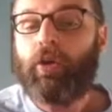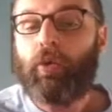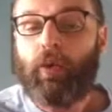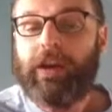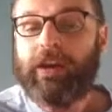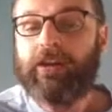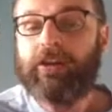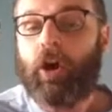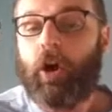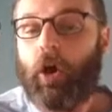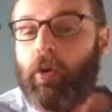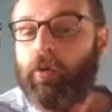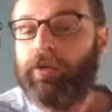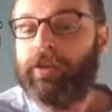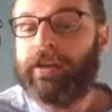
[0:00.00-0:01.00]
we could
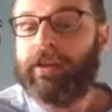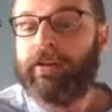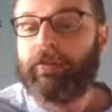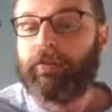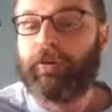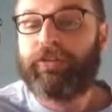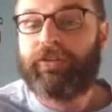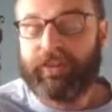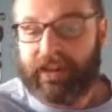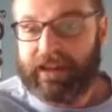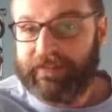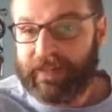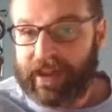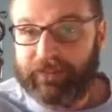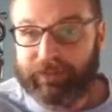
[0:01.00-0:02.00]
only
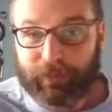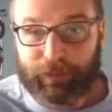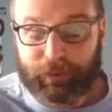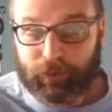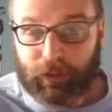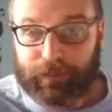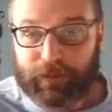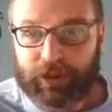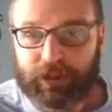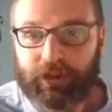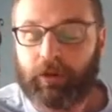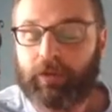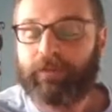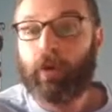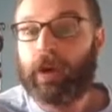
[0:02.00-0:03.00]
receive a subscription
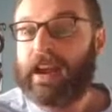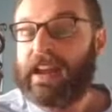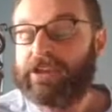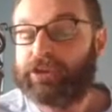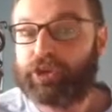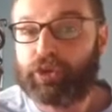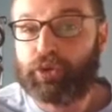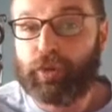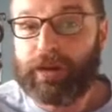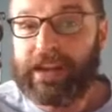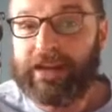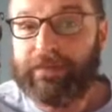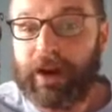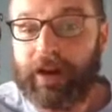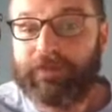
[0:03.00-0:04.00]
or a
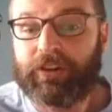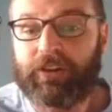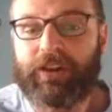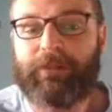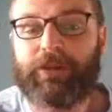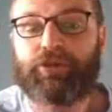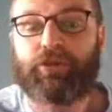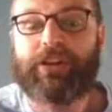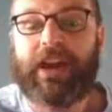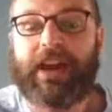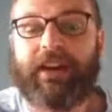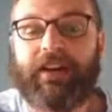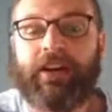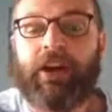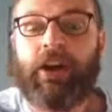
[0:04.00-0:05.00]
stream of telemetry
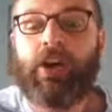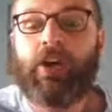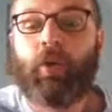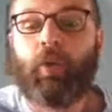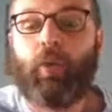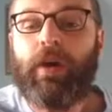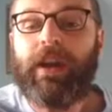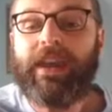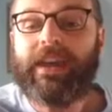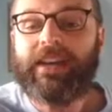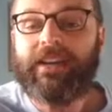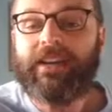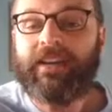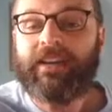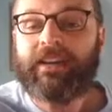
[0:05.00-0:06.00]
data
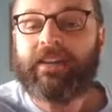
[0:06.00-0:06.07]
when